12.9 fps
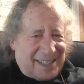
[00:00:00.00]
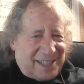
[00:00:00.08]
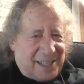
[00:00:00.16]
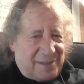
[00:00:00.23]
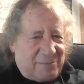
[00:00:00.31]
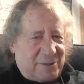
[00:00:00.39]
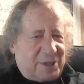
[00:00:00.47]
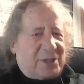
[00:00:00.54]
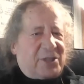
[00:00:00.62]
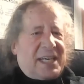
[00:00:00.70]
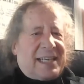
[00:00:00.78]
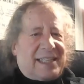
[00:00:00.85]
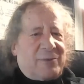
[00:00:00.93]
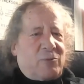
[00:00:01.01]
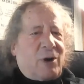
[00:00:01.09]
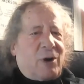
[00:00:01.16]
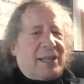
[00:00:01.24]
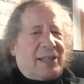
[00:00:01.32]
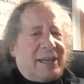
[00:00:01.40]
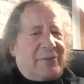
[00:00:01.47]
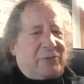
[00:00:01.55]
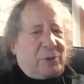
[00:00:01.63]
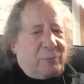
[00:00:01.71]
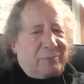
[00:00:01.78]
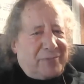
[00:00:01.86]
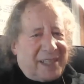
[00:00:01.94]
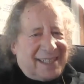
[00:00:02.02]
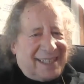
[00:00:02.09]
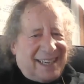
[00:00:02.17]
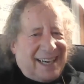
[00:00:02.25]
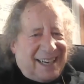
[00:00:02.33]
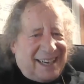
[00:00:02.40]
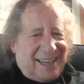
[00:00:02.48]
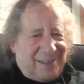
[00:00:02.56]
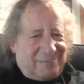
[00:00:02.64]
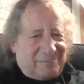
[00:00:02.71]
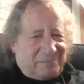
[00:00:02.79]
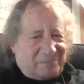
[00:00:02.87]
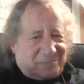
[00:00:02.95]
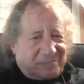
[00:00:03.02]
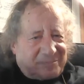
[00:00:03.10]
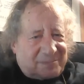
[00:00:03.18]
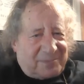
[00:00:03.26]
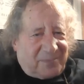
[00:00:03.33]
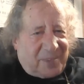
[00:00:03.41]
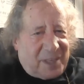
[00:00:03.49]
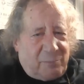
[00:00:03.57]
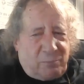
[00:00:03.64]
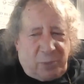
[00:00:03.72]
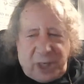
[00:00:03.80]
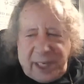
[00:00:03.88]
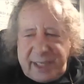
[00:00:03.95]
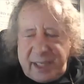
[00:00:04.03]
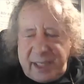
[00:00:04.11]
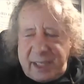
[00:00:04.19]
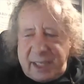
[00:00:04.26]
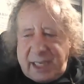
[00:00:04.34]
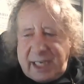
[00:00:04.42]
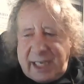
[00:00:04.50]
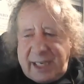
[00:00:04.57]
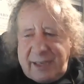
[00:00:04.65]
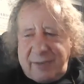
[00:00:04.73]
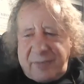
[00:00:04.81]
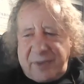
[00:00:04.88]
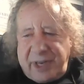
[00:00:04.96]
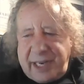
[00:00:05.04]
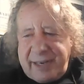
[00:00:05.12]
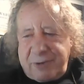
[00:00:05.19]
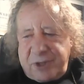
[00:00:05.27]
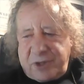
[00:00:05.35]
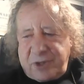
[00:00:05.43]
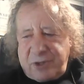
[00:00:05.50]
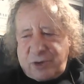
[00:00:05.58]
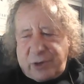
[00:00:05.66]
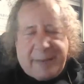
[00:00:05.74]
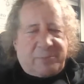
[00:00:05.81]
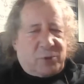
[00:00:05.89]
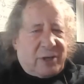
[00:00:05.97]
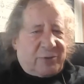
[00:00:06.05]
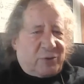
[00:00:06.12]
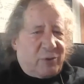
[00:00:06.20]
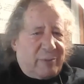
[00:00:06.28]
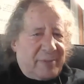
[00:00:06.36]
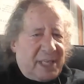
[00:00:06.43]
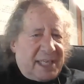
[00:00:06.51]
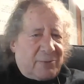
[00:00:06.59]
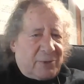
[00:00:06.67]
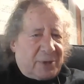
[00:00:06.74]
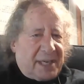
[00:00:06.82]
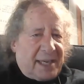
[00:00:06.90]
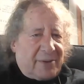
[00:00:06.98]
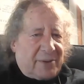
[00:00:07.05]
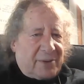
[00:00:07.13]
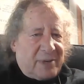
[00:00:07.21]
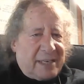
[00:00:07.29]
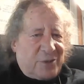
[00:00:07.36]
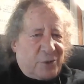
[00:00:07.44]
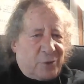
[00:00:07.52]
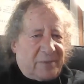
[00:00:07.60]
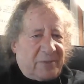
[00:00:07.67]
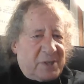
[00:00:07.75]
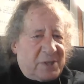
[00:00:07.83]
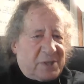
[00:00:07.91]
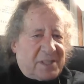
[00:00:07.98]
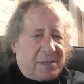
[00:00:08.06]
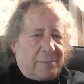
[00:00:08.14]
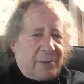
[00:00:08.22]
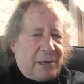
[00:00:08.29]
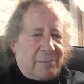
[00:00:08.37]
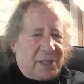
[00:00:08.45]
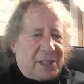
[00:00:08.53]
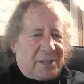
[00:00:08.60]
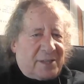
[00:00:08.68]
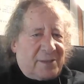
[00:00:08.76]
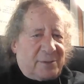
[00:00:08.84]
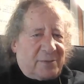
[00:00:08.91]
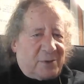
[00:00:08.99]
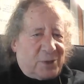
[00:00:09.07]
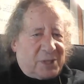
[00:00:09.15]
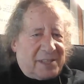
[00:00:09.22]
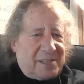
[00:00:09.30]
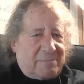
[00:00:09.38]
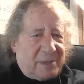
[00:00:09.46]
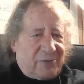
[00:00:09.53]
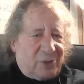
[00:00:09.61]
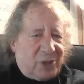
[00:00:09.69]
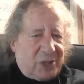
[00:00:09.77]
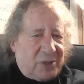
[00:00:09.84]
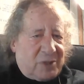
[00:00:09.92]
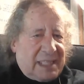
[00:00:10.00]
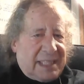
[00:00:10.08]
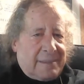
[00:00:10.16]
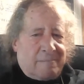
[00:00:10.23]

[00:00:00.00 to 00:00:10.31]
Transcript: See, it was exactly where I left him. But I was schlepped off to a meeting with the head of the graduate physics department at the University of Buffalo.